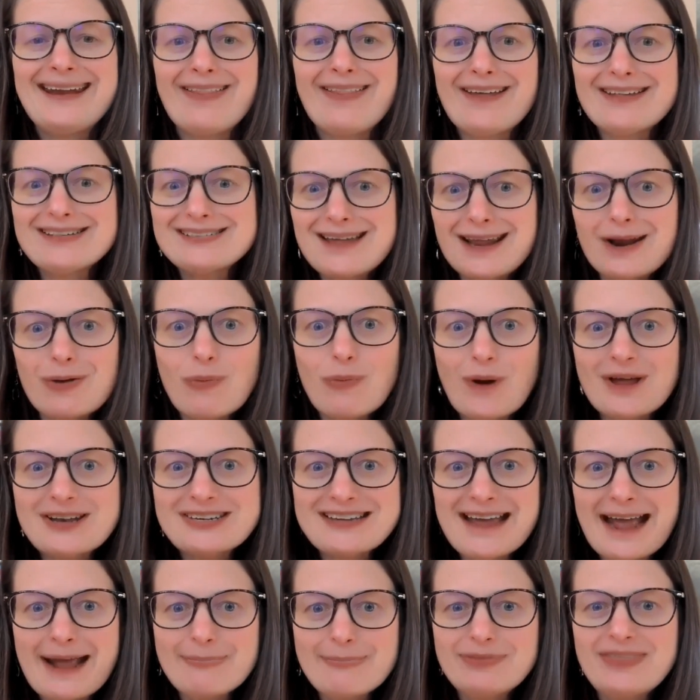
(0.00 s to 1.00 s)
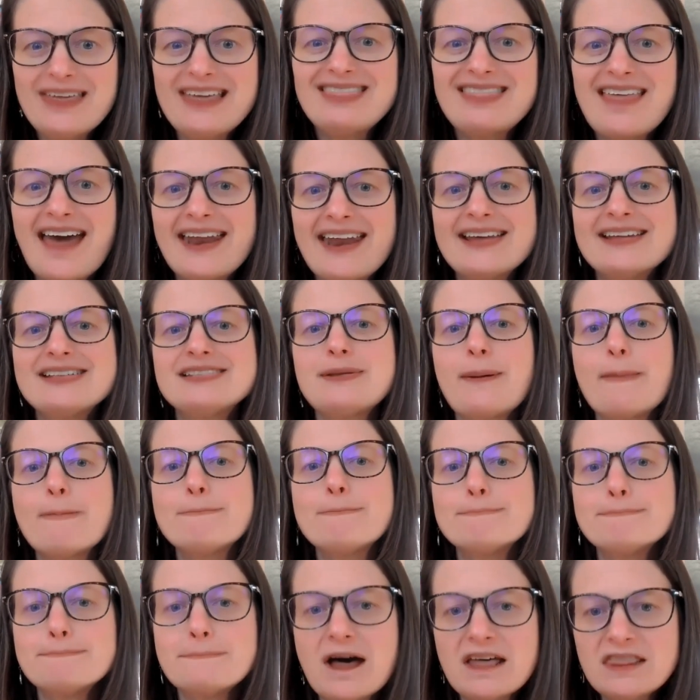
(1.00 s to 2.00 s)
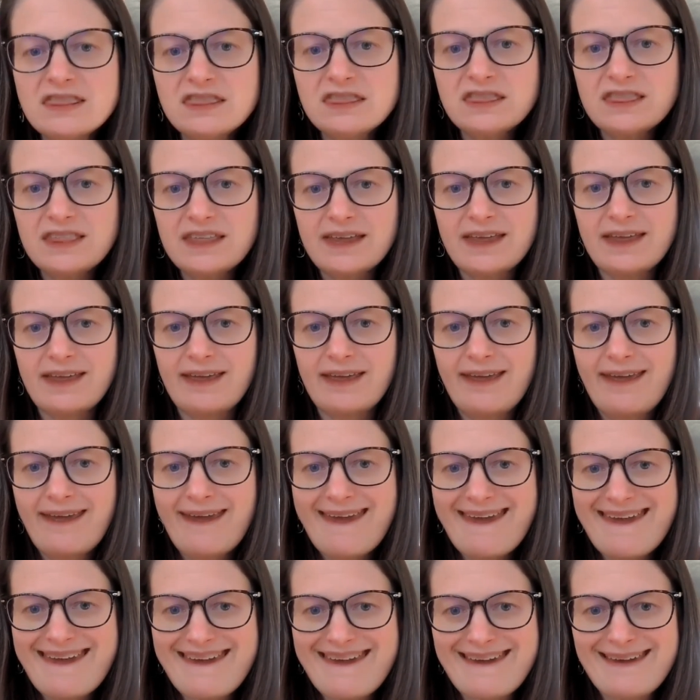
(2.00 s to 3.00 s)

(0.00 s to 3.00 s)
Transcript: Now, that's not a one-time thing. That is a monthly